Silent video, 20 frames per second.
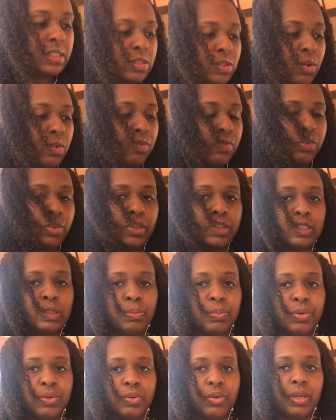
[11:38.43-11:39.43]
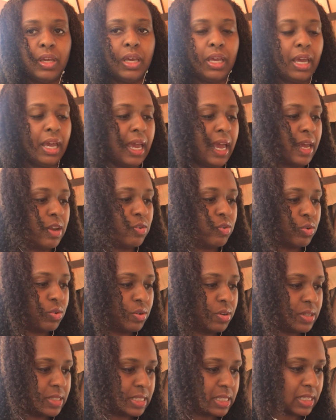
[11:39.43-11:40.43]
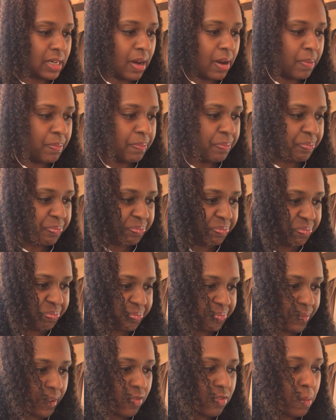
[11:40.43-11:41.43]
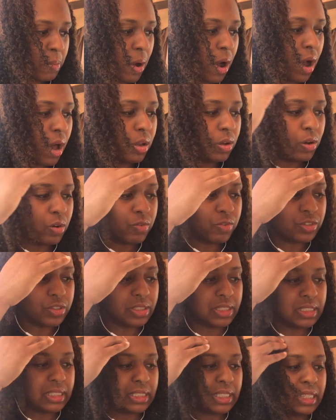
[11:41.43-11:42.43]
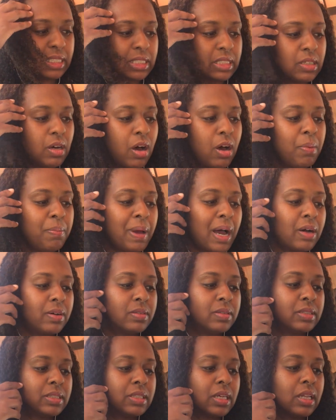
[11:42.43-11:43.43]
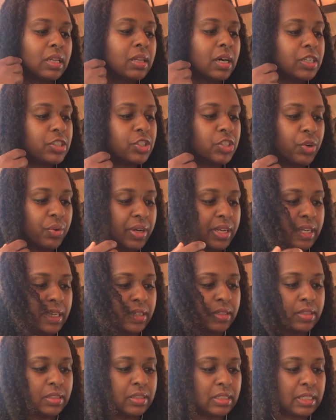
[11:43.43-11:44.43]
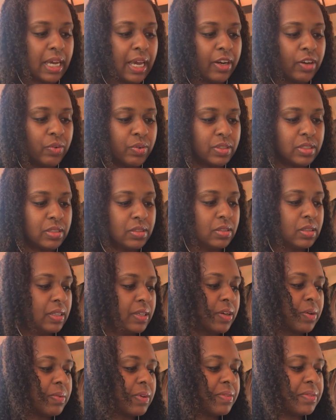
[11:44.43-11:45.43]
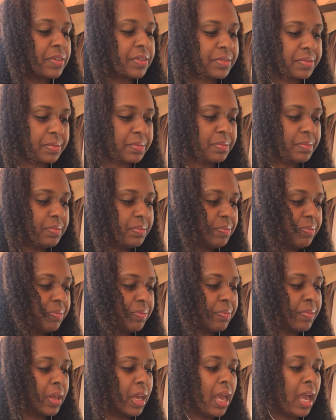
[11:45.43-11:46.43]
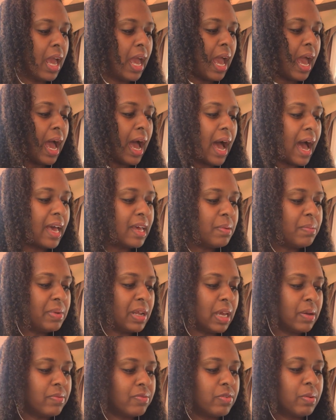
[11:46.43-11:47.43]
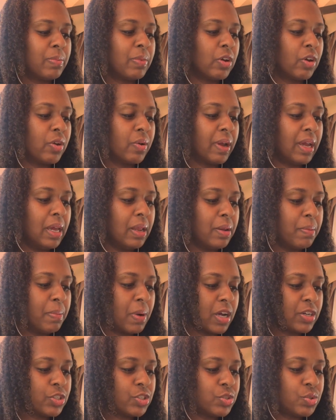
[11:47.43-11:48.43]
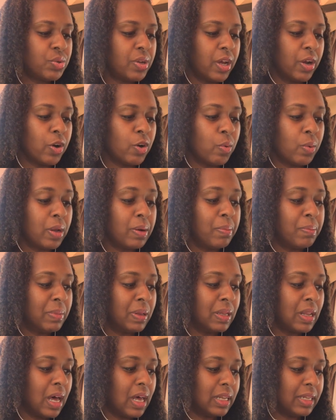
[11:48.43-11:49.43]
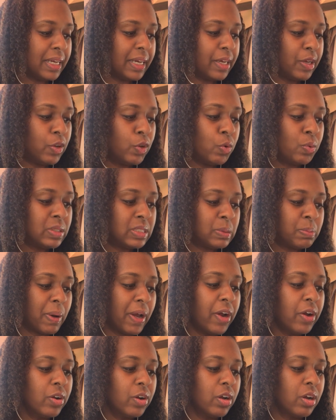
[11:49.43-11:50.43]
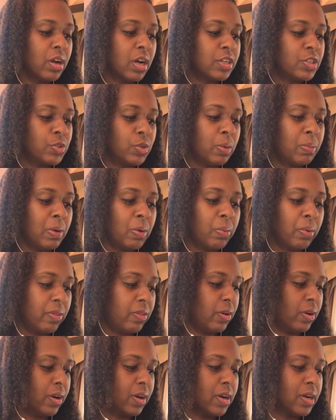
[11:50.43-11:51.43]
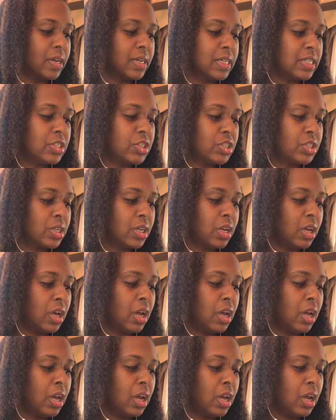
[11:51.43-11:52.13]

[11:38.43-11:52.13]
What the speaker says: is known for its beauty, and tourists come from all over to see its tall mountains, lush green hills, and crystal clear river. I am named from the great Pashtun heroine, Malala, who inspired her countrymen with her courage.